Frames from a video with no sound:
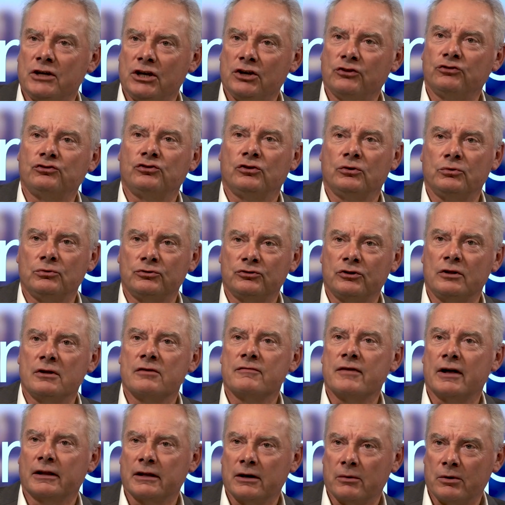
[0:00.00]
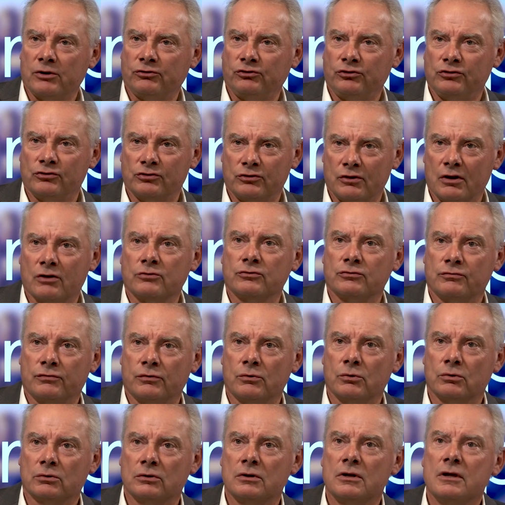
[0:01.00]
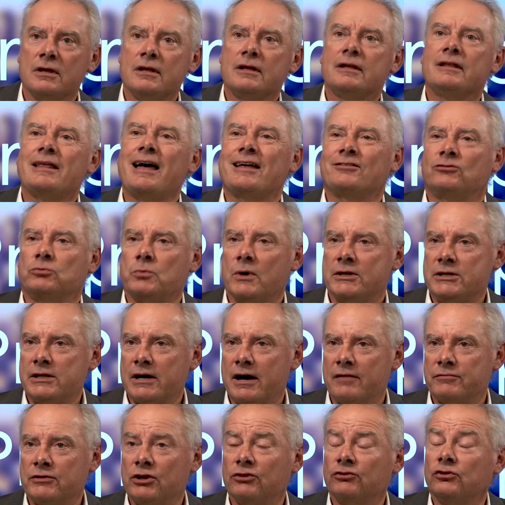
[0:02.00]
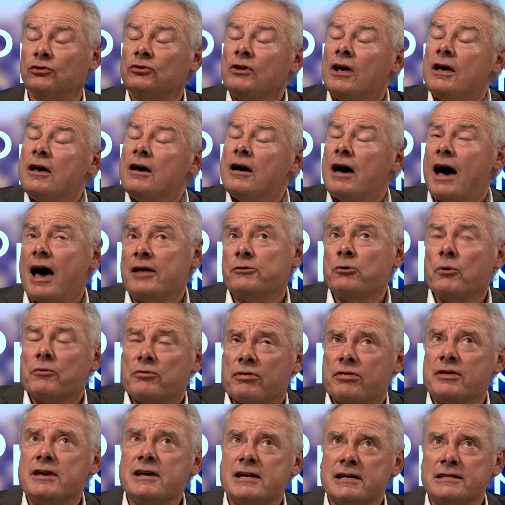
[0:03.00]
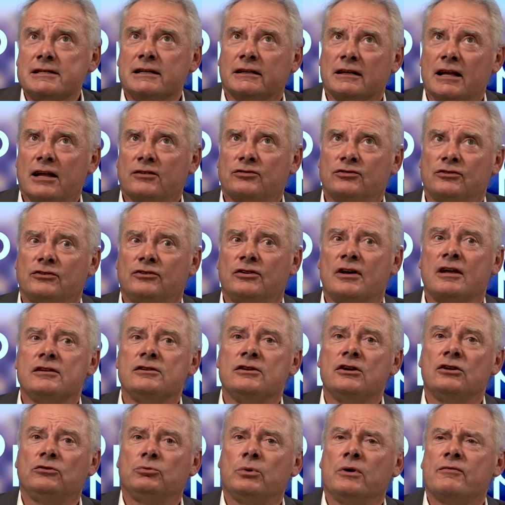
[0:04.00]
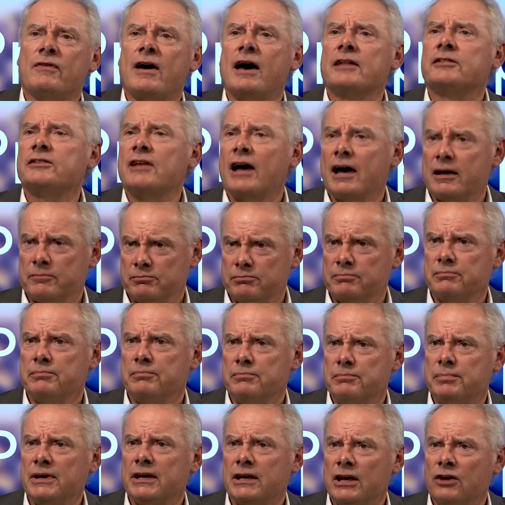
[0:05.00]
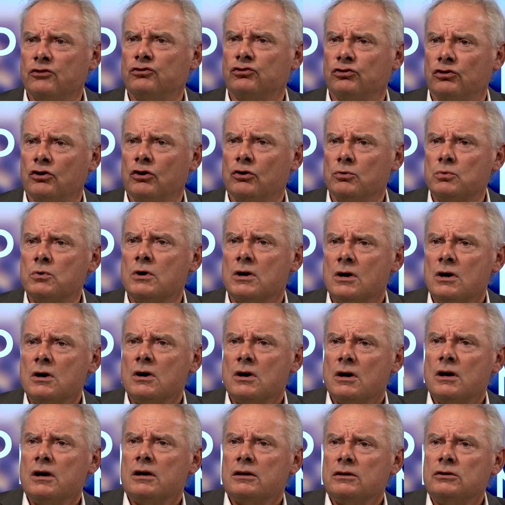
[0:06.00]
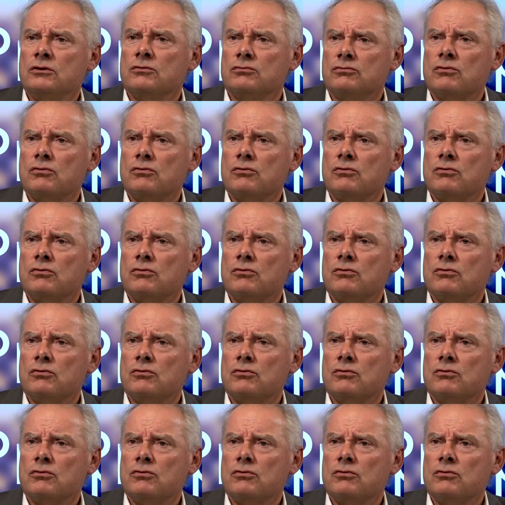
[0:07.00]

the issues, and the valuations start to fall. That's when you have the issues. I don't think in the last 10 years we've had that big issue. You're